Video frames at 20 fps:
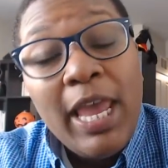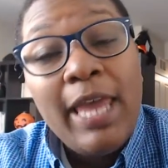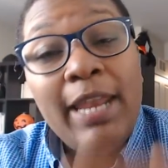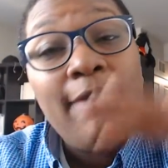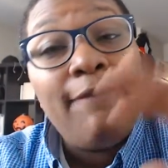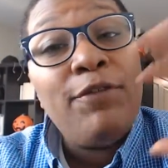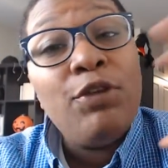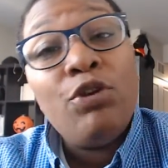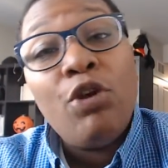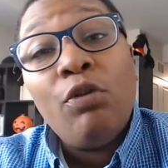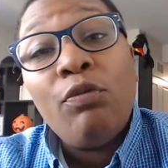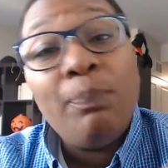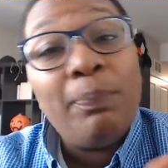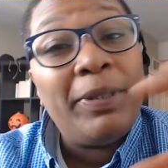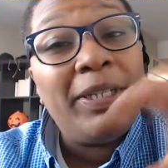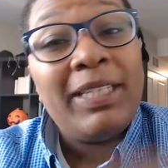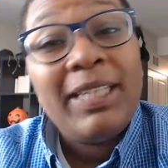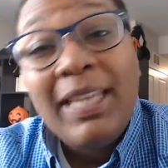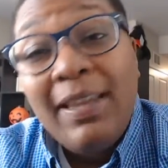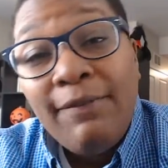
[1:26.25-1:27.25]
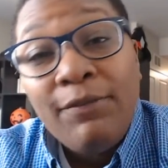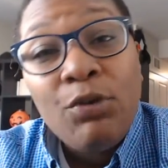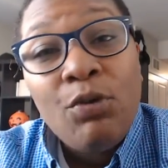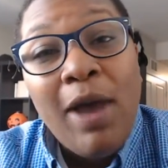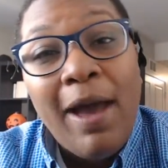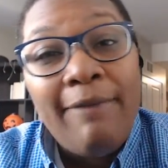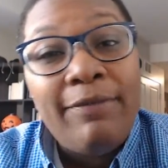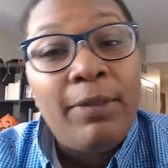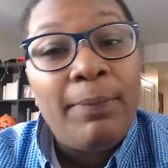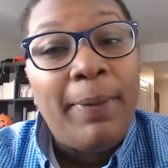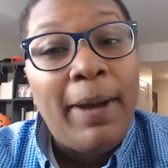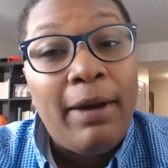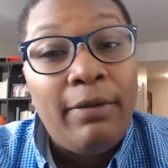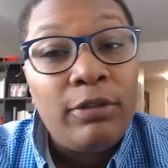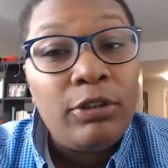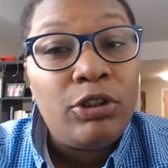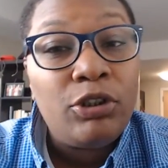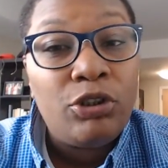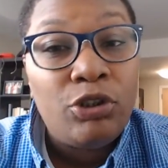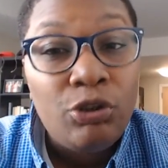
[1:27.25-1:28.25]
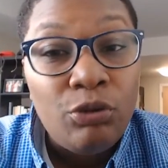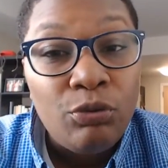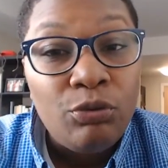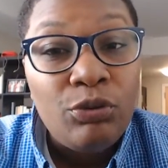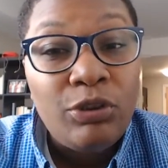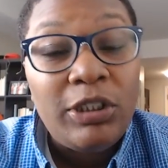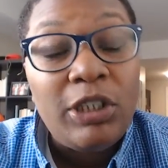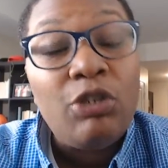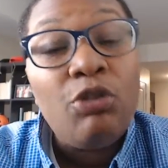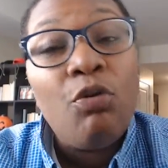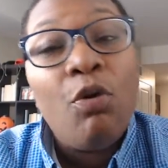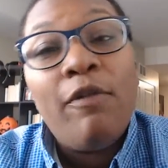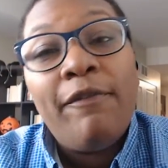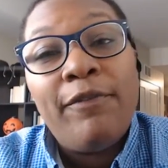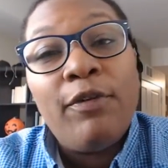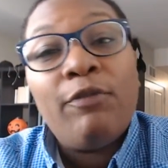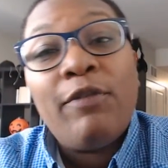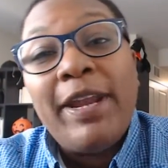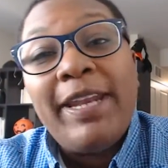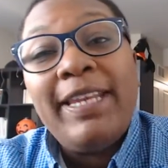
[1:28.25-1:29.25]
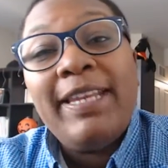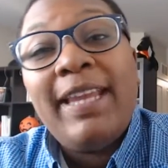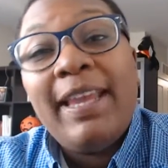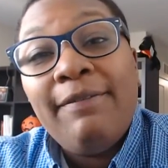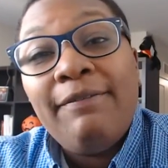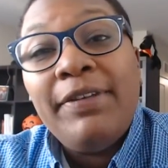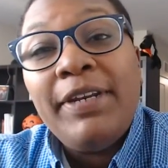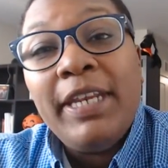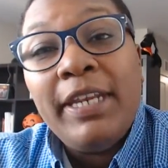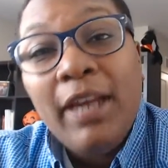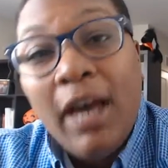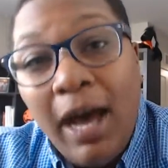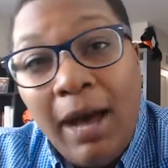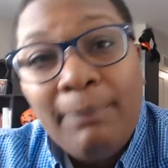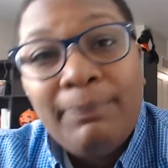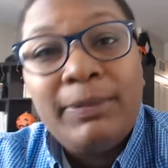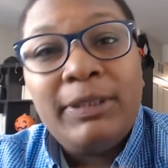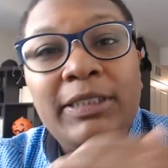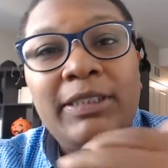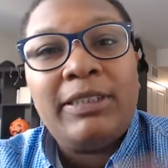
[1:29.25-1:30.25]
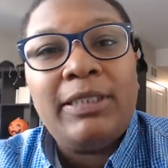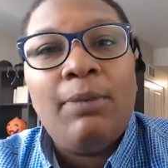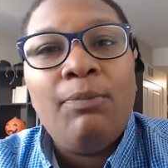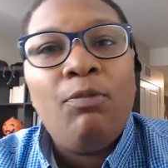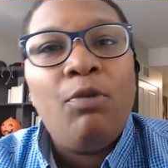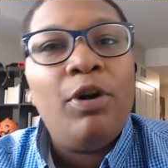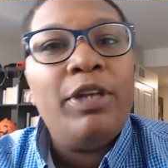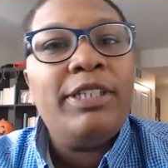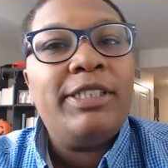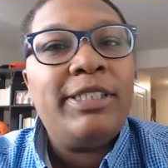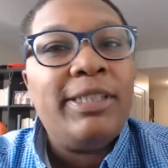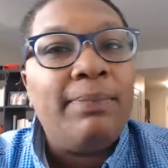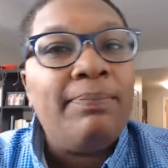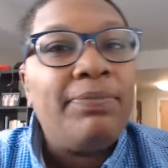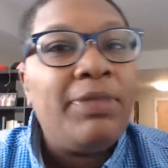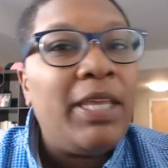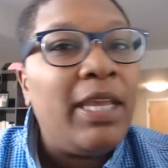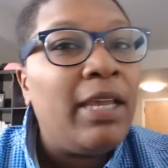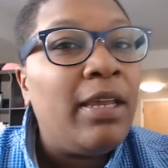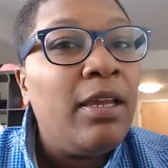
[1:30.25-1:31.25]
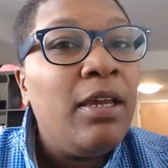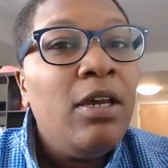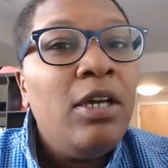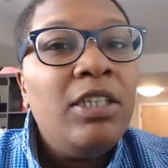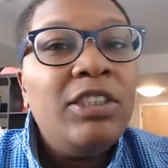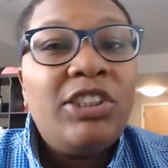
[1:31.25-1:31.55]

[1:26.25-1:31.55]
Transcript: And if you don't believe you have the power to choose, then you have already given it up to someone, something,